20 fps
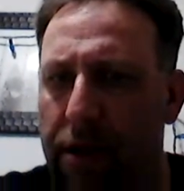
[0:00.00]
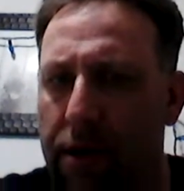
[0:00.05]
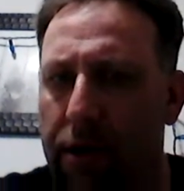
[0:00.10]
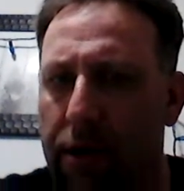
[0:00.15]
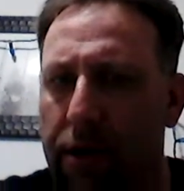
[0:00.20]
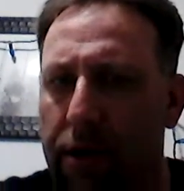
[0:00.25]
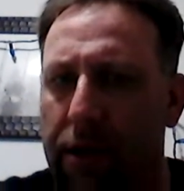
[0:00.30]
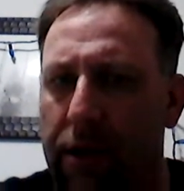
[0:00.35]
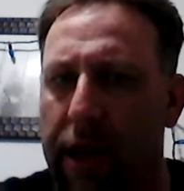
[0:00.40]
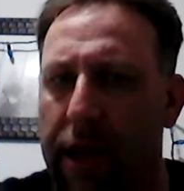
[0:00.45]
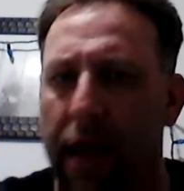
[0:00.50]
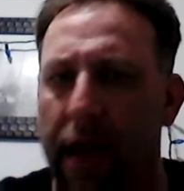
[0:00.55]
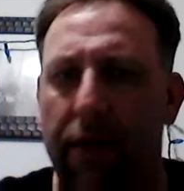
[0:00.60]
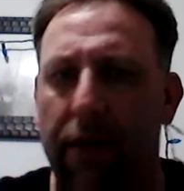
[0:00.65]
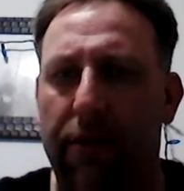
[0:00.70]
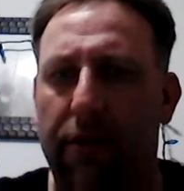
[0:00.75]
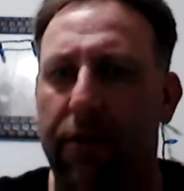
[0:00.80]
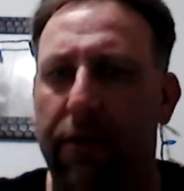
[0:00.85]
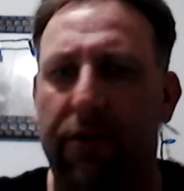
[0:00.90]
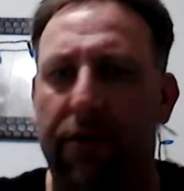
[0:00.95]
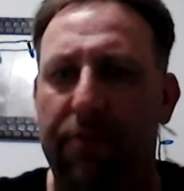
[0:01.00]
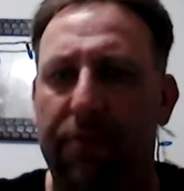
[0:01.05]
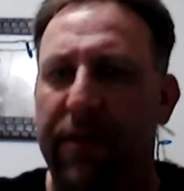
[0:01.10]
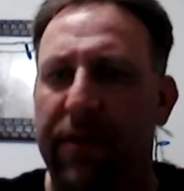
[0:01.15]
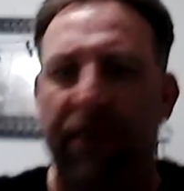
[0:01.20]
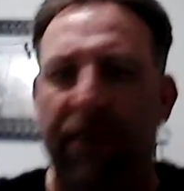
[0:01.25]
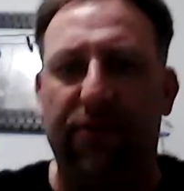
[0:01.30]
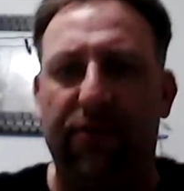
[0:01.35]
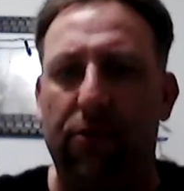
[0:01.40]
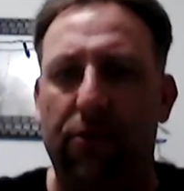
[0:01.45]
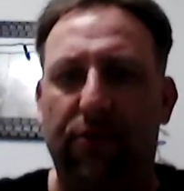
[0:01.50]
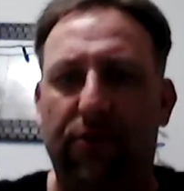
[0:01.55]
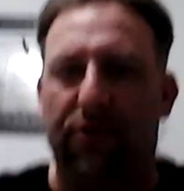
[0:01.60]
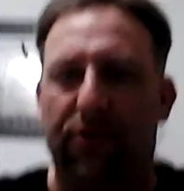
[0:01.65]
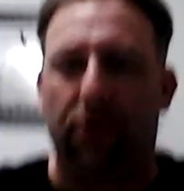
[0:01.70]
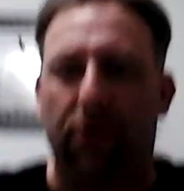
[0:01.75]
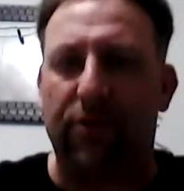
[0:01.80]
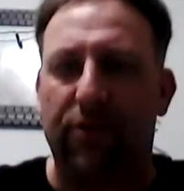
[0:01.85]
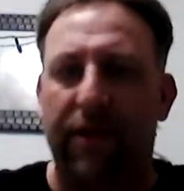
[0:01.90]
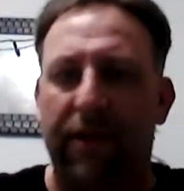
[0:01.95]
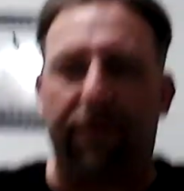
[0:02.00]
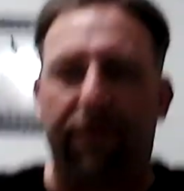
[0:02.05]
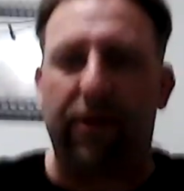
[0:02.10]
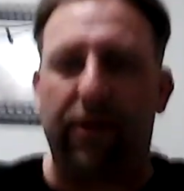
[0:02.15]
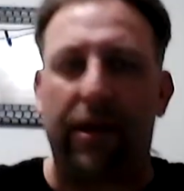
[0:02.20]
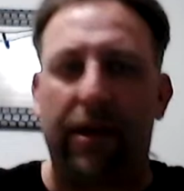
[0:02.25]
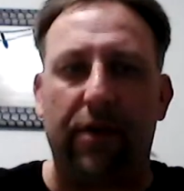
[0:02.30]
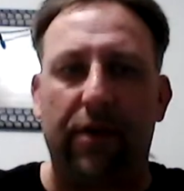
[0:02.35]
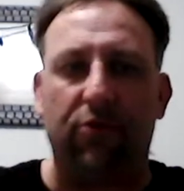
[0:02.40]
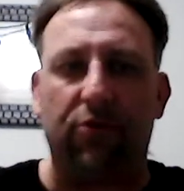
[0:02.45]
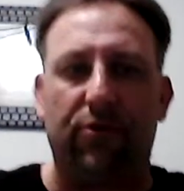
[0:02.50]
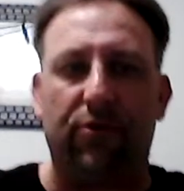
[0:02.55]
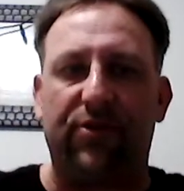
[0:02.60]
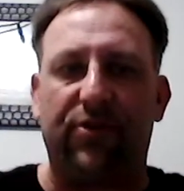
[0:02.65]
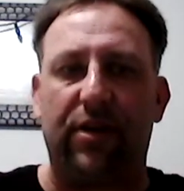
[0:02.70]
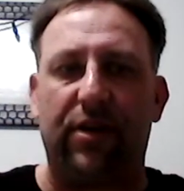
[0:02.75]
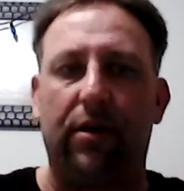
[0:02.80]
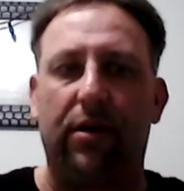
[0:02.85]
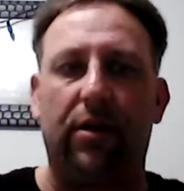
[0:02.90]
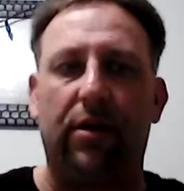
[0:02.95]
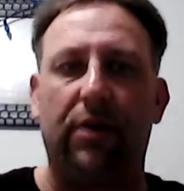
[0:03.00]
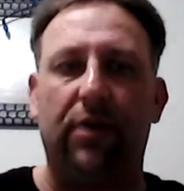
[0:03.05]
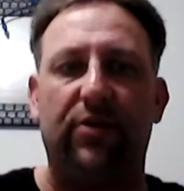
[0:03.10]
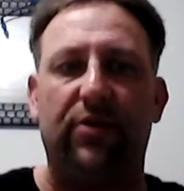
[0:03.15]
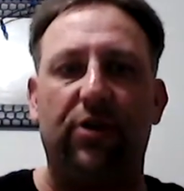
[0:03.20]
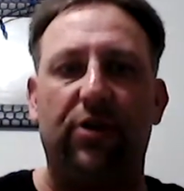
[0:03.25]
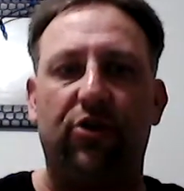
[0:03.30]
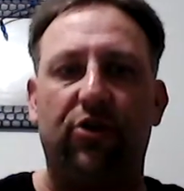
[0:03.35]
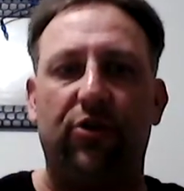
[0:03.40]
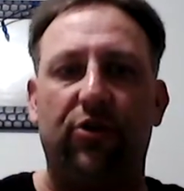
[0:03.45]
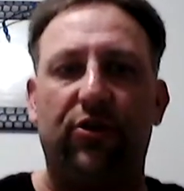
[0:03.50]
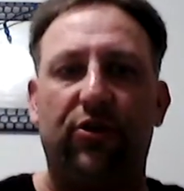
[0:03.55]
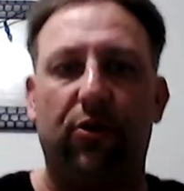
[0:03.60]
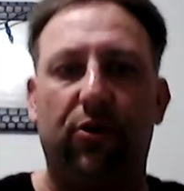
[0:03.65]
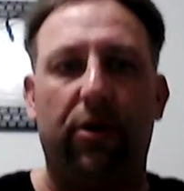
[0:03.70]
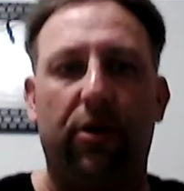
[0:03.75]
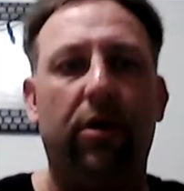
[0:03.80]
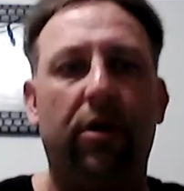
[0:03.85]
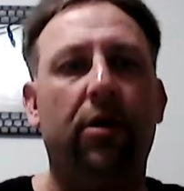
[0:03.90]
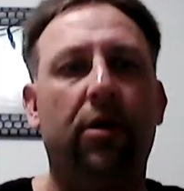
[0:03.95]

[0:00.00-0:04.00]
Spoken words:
Yeah, the piezos are definitely an interesting addition to it.